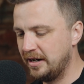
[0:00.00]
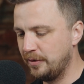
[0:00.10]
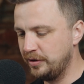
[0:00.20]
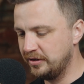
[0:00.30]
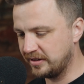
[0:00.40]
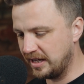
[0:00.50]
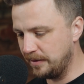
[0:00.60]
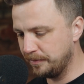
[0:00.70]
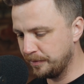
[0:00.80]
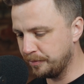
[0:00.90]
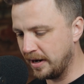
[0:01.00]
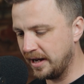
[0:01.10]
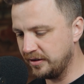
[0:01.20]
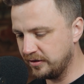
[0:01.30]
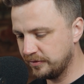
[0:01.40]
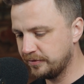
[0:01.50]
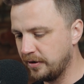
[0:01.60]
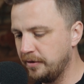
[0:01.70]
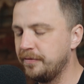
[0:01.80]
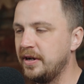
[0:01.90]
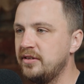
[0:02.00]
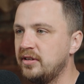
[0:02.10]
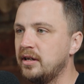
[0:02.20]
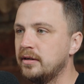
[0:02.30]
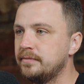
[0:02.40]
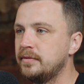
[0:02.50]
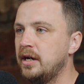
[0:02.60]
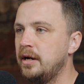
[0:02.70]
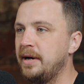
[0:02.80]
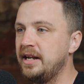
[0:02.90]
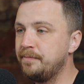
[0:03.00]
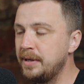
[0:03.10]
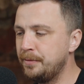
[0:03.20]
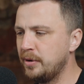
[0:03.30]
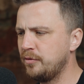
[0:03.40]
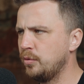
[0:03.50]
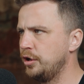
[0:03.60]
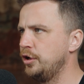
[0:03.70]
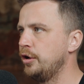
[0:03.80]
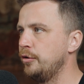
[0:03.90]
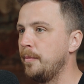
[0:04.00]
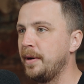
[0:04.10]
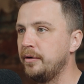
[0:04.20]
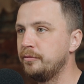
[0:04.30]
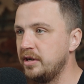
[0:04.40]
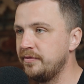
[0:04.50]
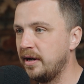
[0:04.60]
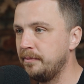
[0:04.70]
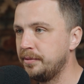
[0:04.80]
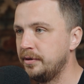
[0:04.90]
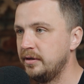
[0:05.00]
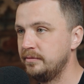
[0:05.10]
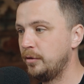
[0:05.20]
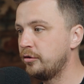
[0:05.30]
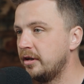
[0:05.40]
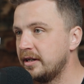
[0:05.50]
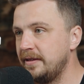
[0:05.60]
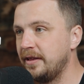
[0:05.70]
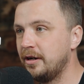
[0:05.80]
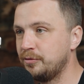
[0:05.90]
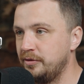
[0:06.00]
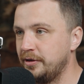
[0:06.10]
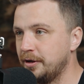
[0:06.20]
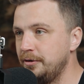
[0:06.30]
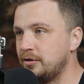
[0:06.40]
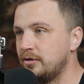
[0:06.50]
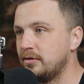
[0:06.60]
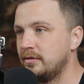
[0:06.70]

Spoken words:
We just keep brand front and facing. And if people ever want to know about Revamp, most likely they ask one of our coaches.